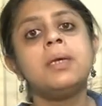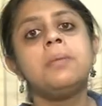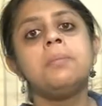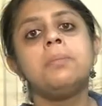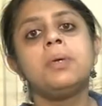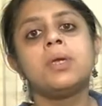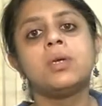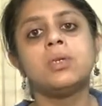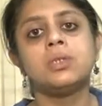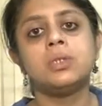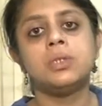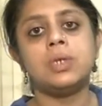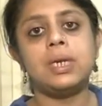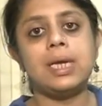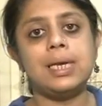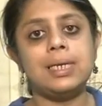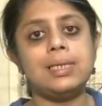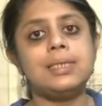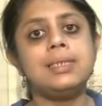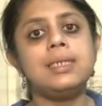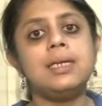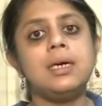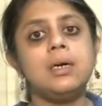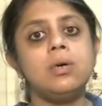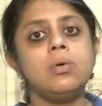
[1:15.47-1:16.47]
Because
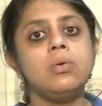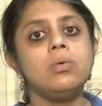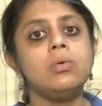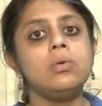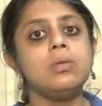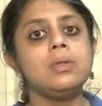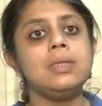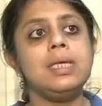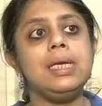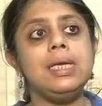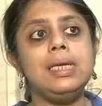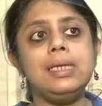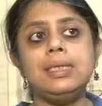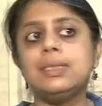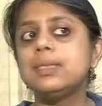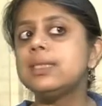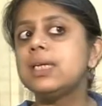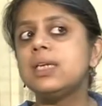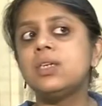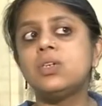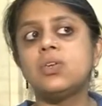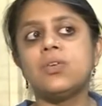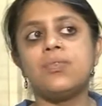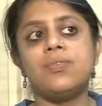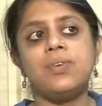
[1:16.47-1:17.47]
right now, the
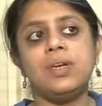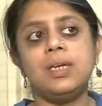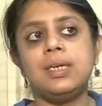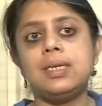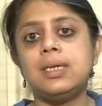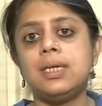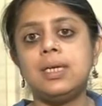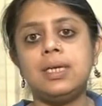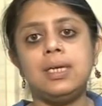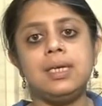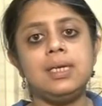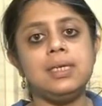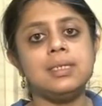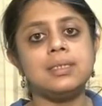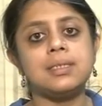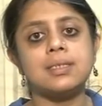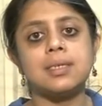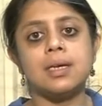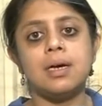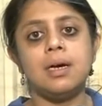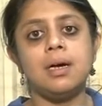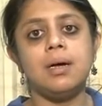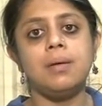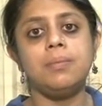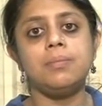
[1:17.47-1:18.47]
intent of it is,
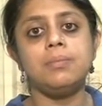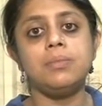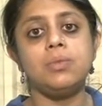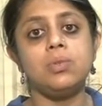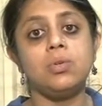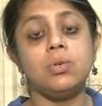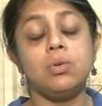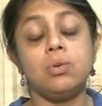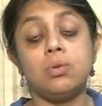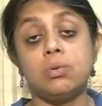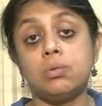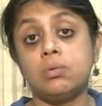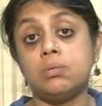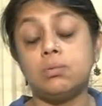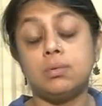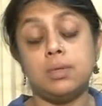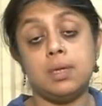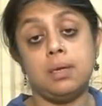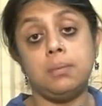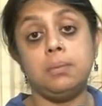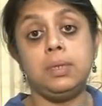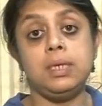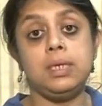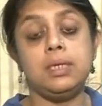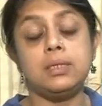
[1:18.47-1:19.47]
um, you know,
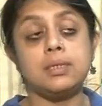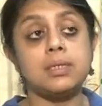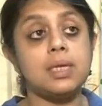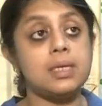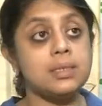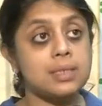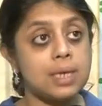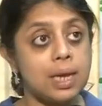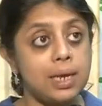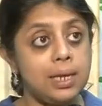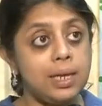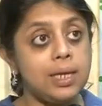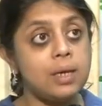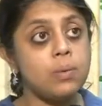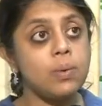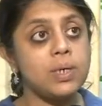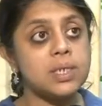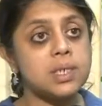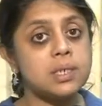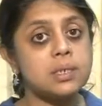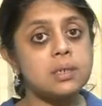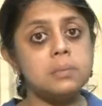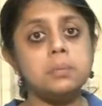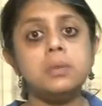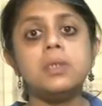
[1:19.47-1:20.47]
I mean, is, is highly
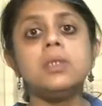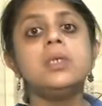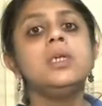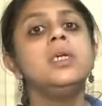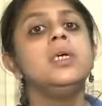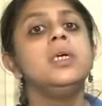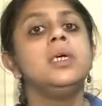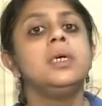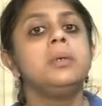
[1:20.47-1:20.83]
questionable,